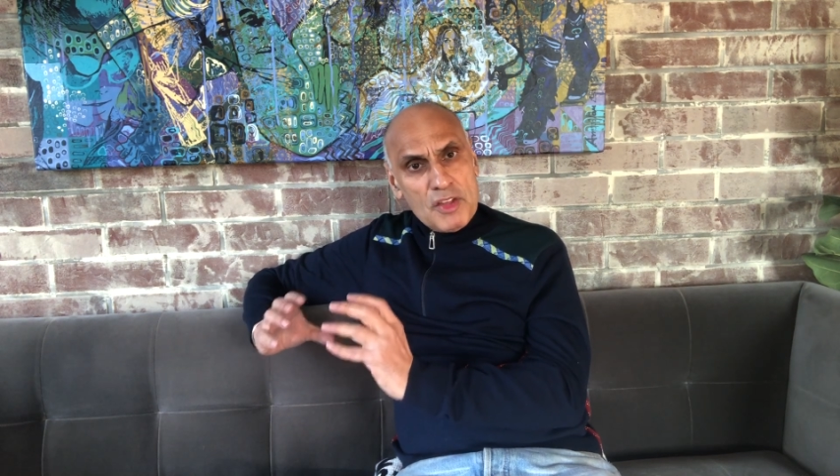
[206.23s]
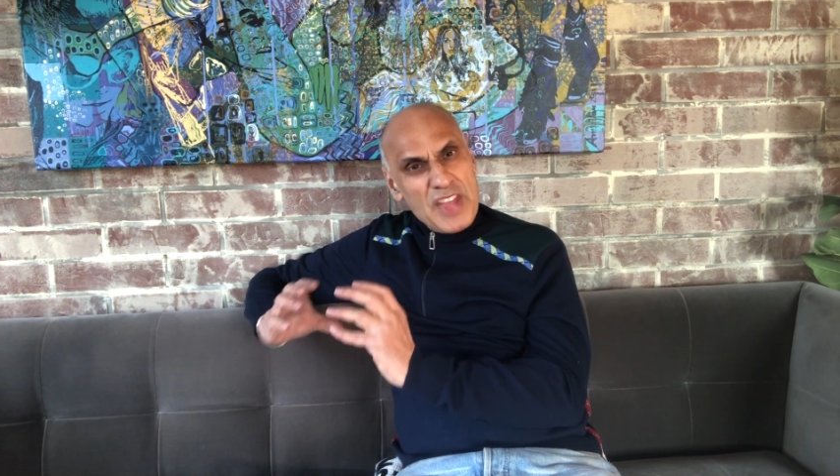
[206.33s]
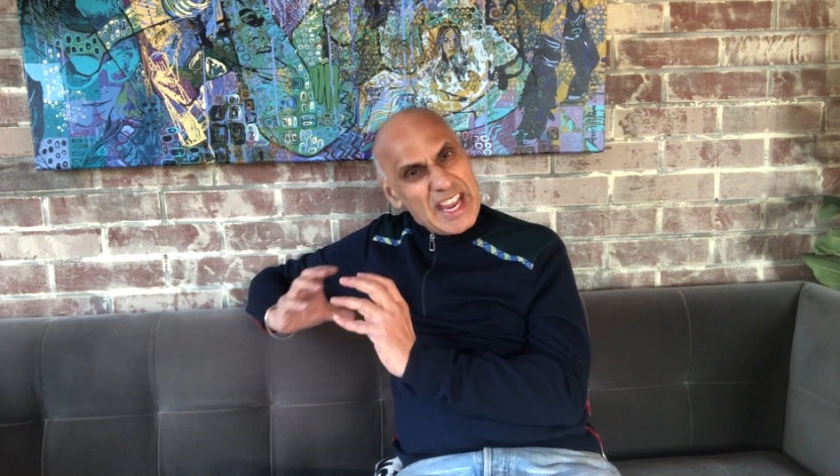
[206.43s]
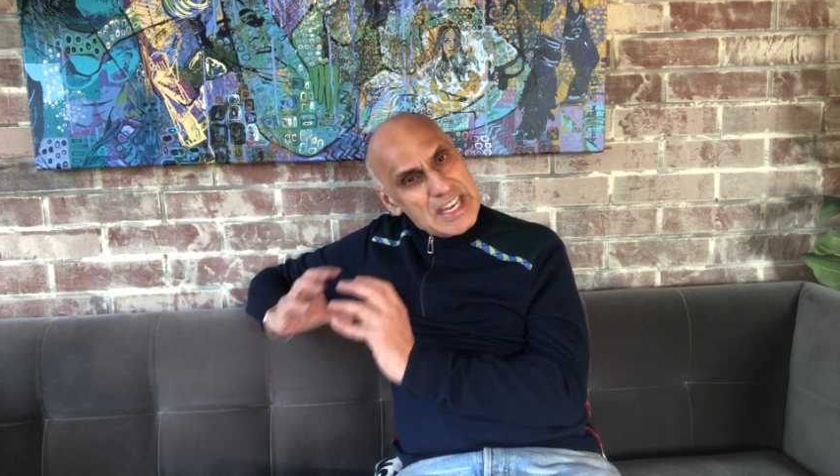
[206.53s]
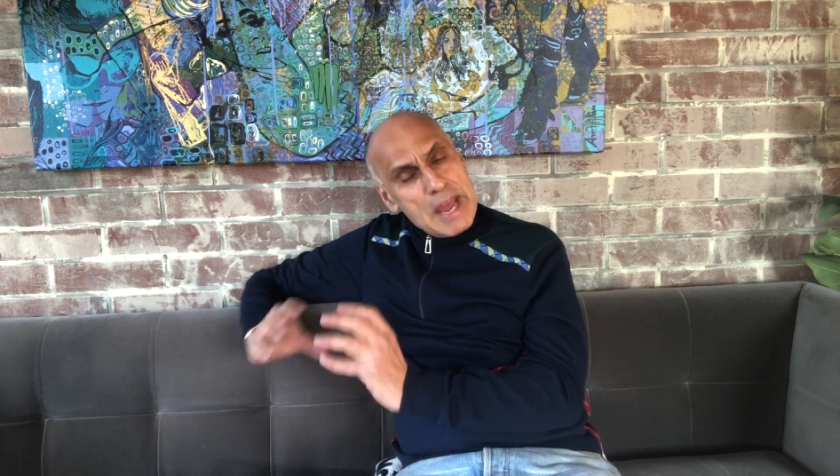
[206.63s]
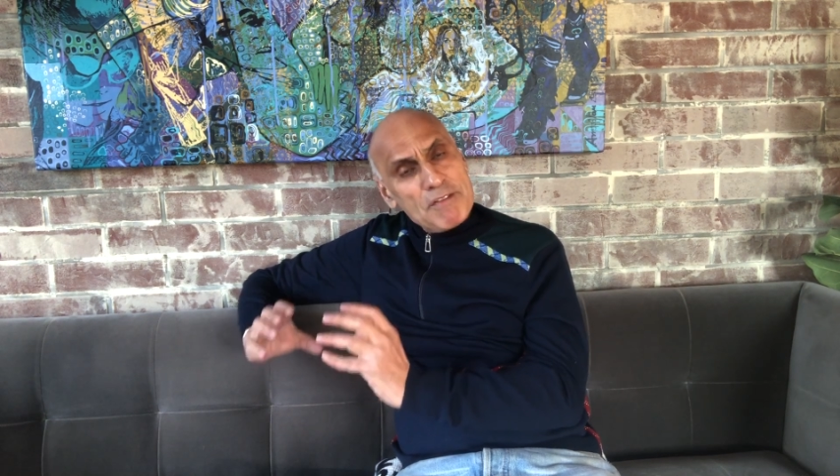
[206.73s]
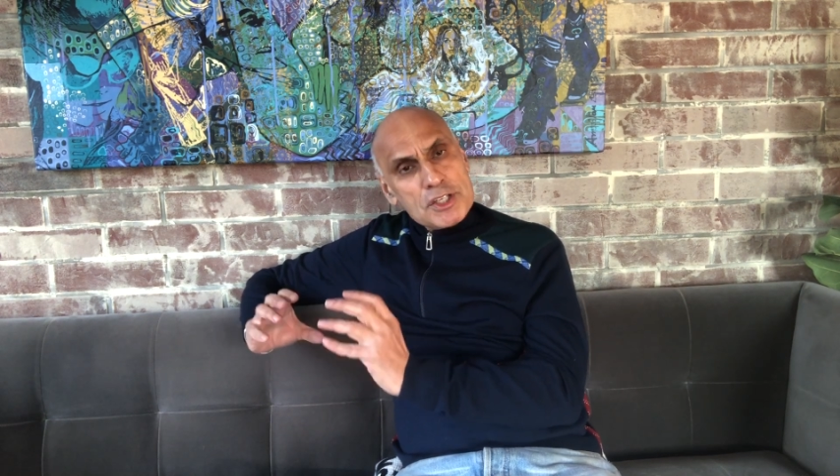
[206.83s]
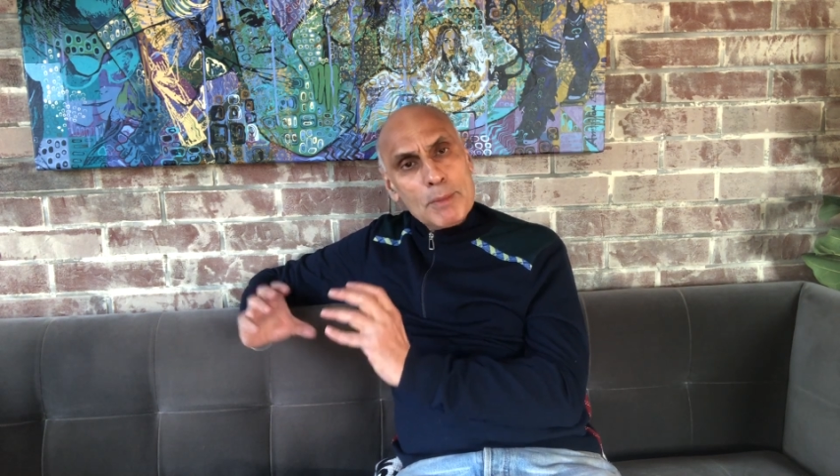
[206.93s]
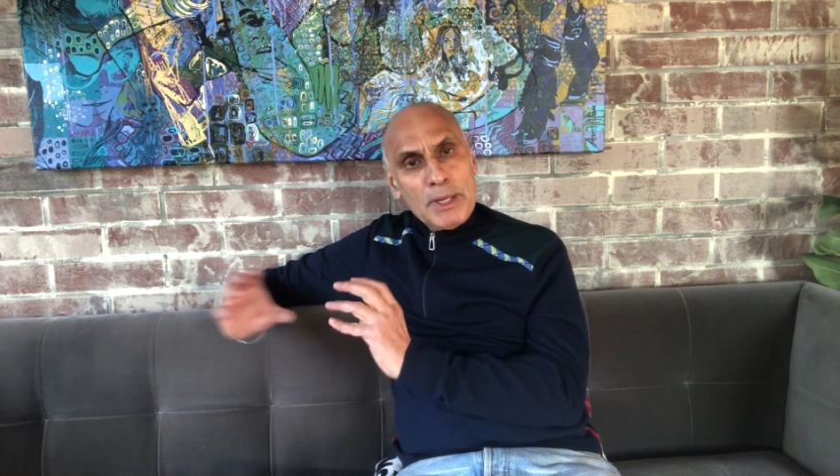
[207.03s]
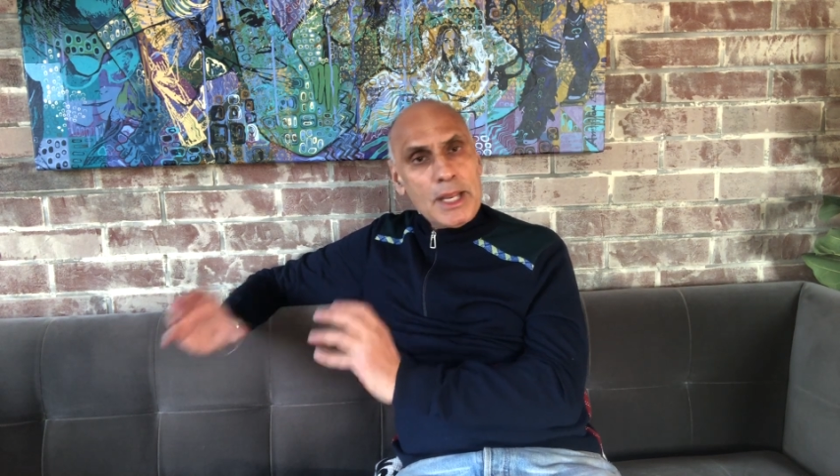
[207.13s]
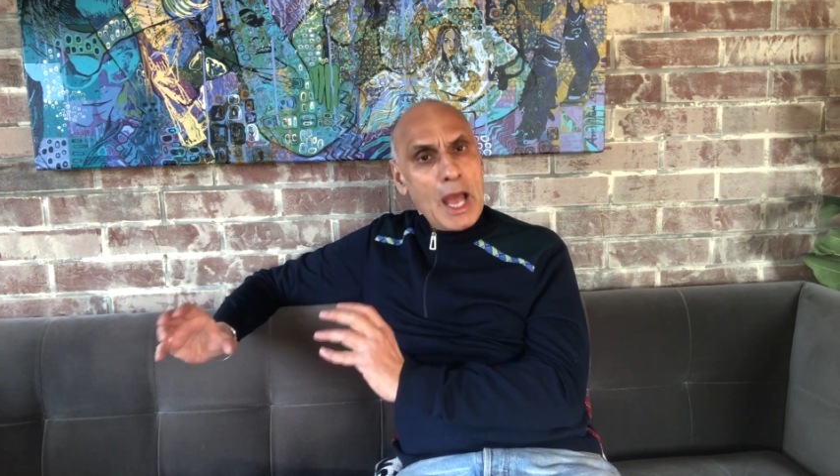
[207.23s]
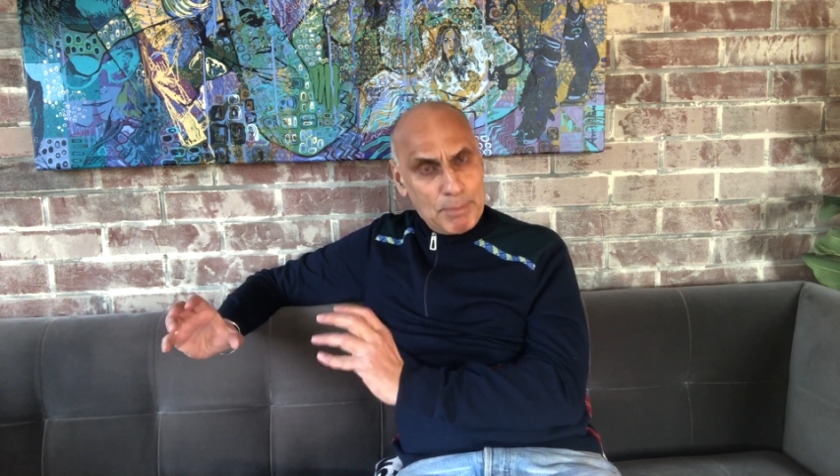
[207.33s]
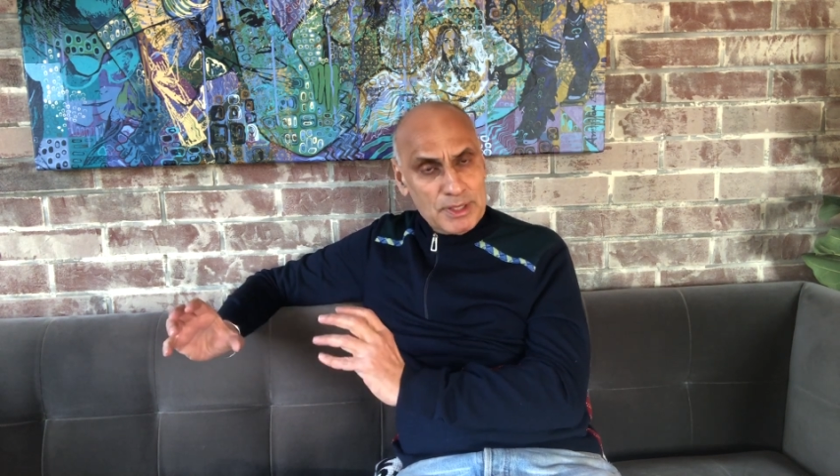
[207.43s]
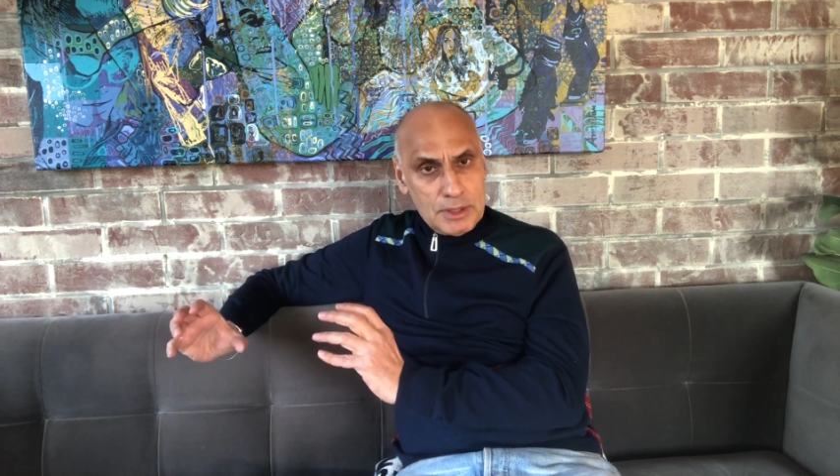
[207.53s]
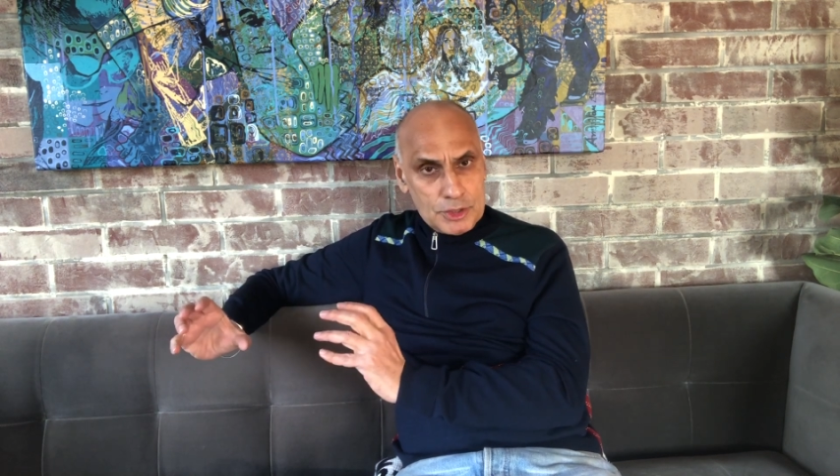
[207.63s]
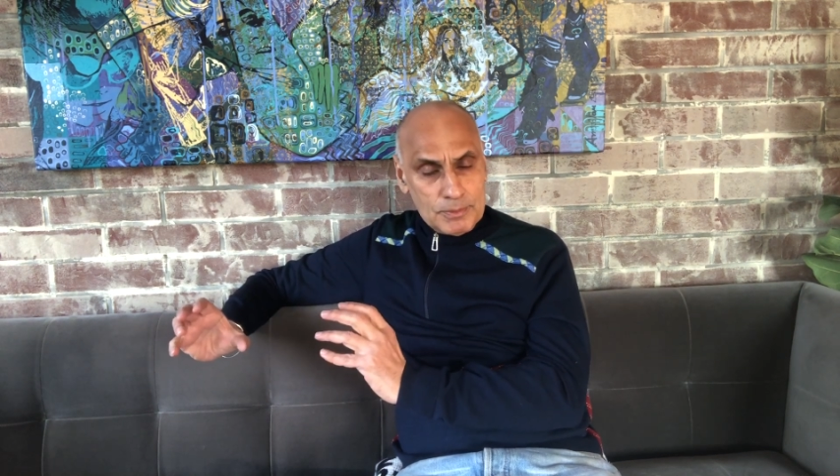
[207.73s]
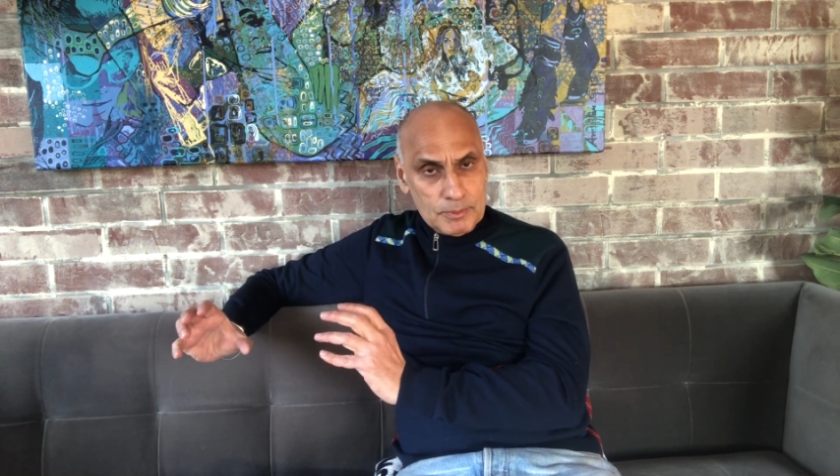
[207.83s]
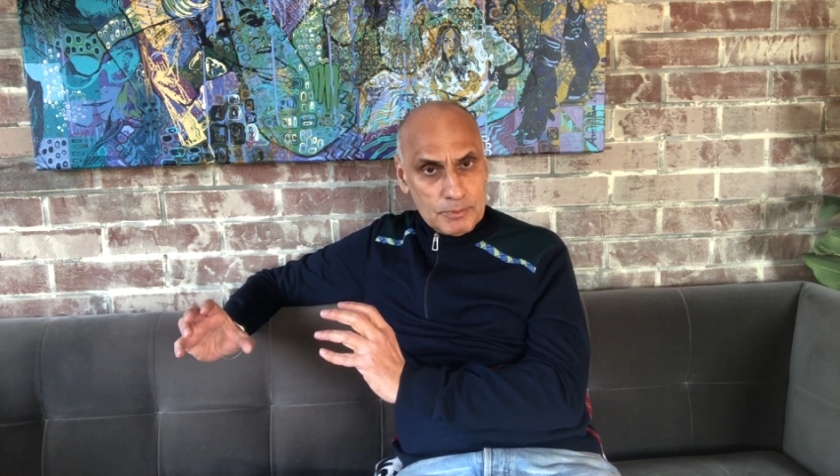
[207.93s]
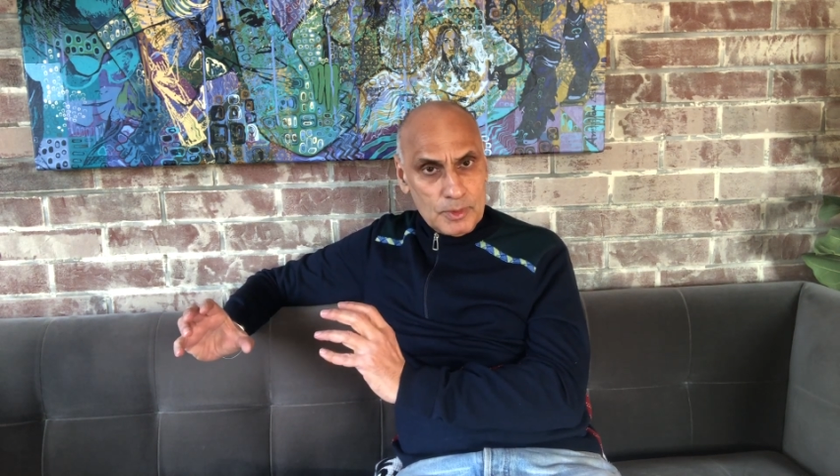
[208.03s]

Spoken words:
that inevitably happens.